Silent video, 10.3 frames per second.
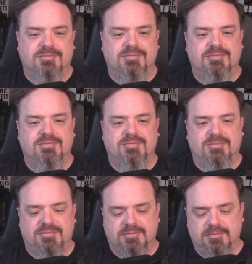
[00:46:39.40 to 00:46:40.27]

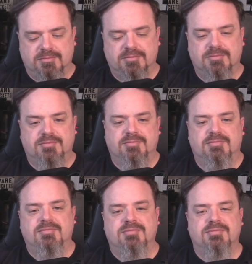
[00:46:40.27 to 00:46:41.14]

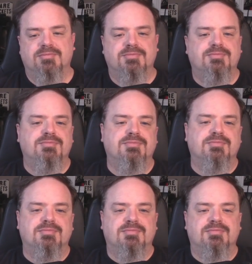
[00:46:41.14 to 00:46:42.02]

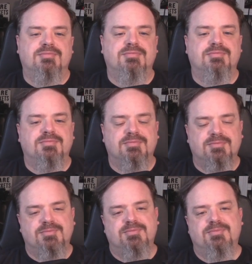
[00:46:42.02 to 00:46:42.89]

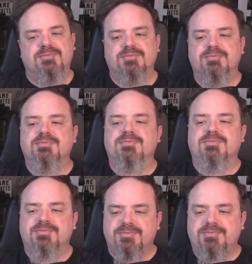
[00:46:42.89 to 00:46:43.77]

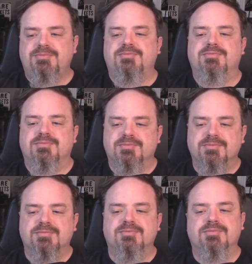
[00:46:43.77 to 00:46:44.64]

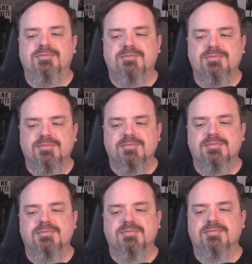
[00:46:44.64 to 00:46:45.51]

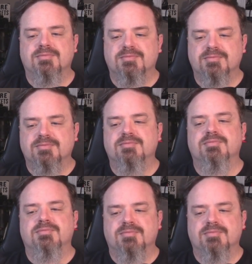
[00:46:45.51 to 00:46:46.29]
[no speech]